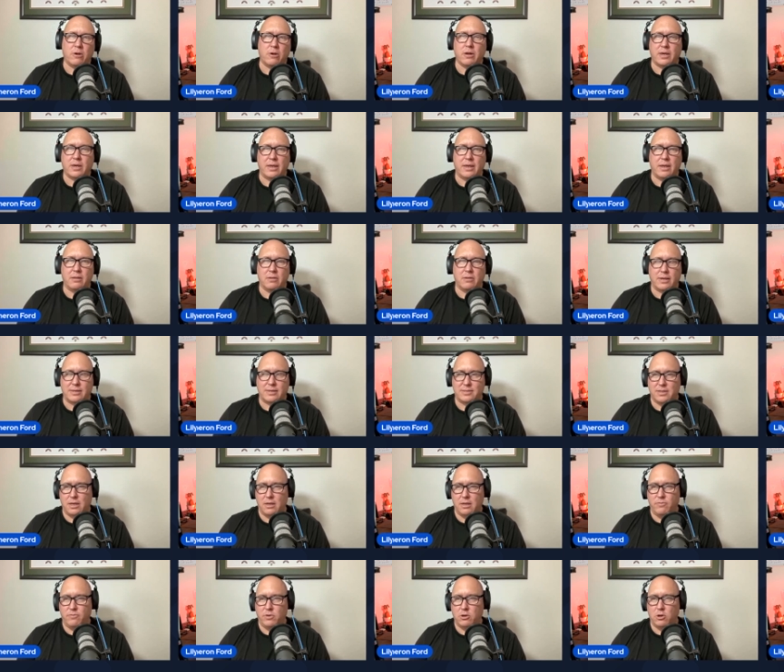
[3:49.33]
And again, like I
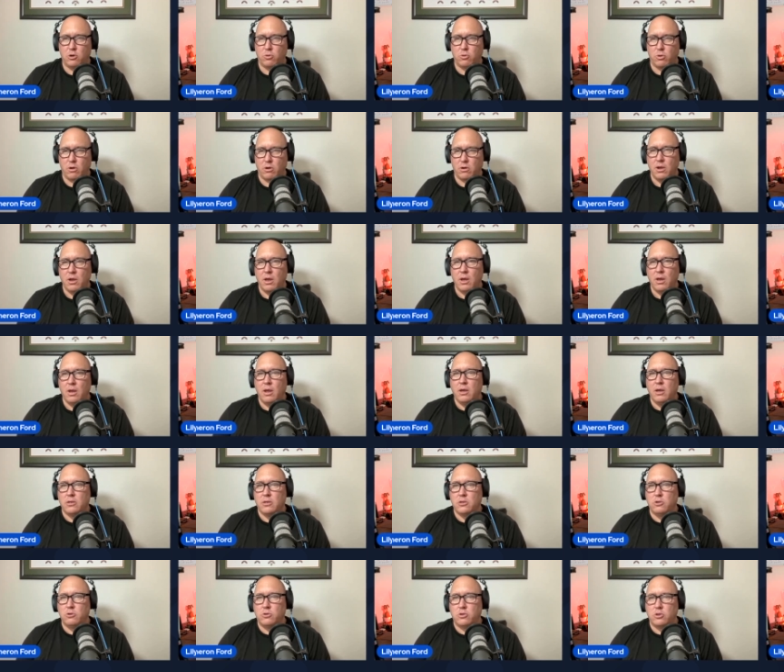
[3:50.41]
said, if you go to our
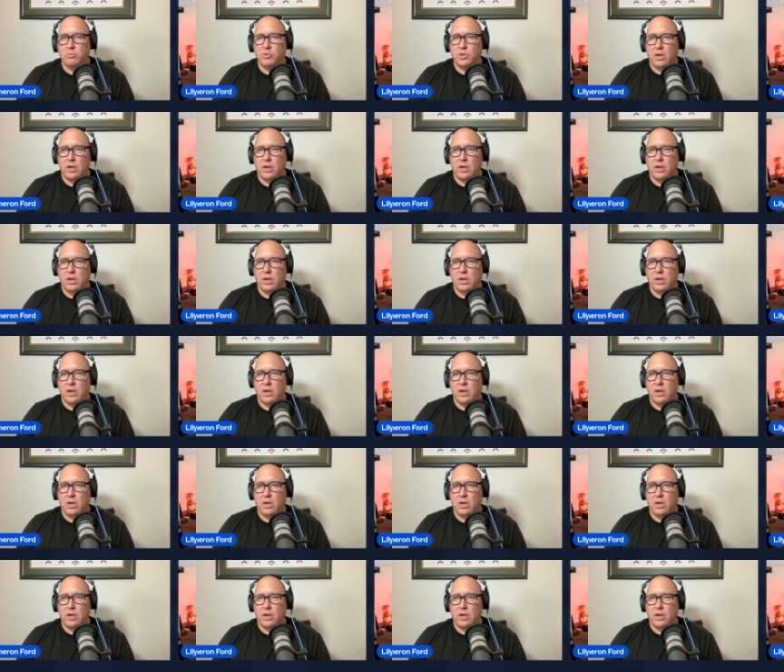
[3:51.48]
YouTube